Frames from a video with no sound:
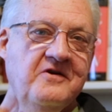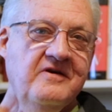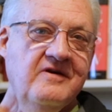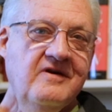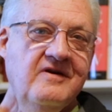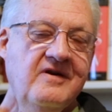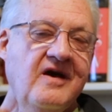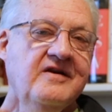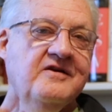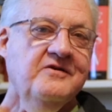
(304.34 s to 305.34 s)
you're
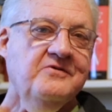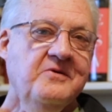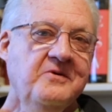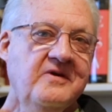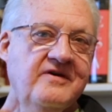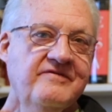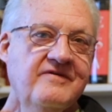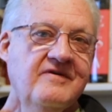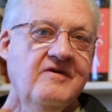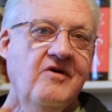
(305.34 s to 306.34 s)
not in control of.
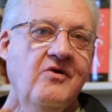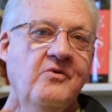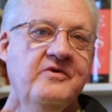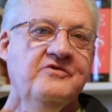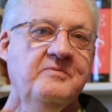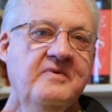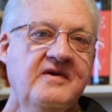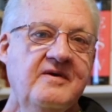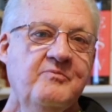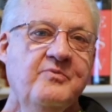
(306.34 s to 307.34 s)
Always
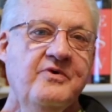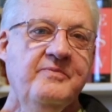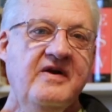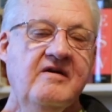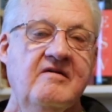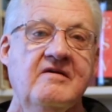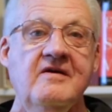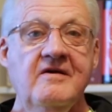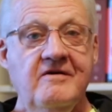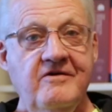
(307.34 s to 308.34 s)
be prepared.
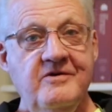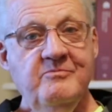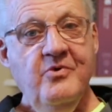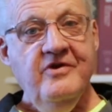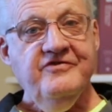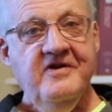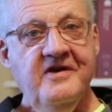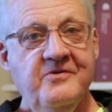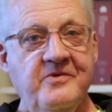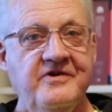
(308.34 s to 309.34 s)
Good Boy
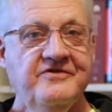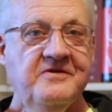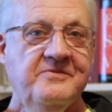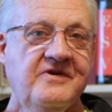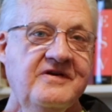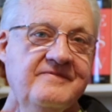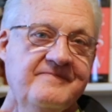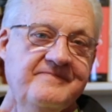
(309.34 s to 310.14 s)
Scout wisdom, right?